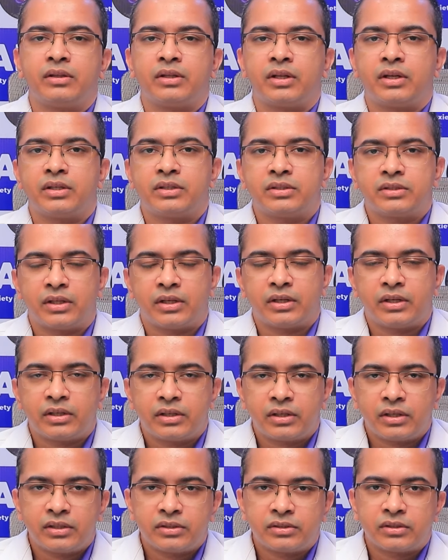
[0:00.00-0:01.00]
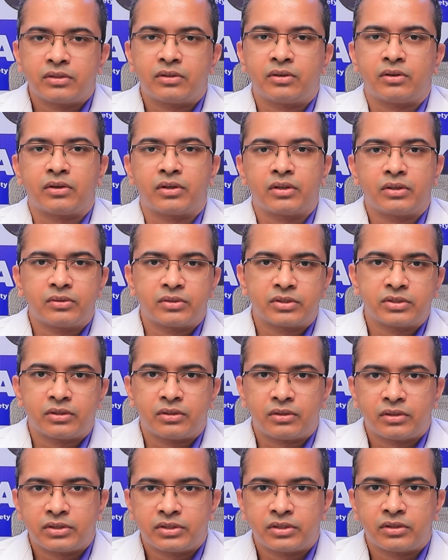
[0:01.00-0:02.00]
there is an increase in
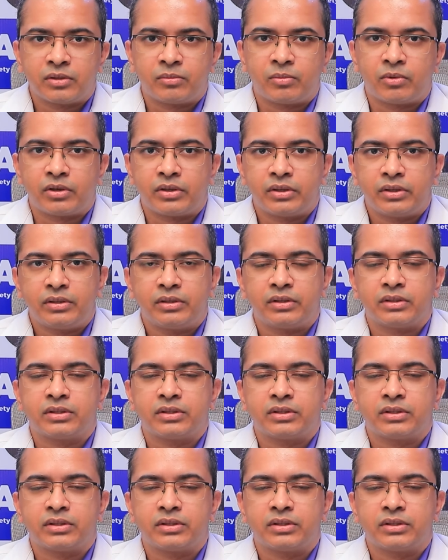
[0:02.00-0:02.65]
corticosteroids in the body.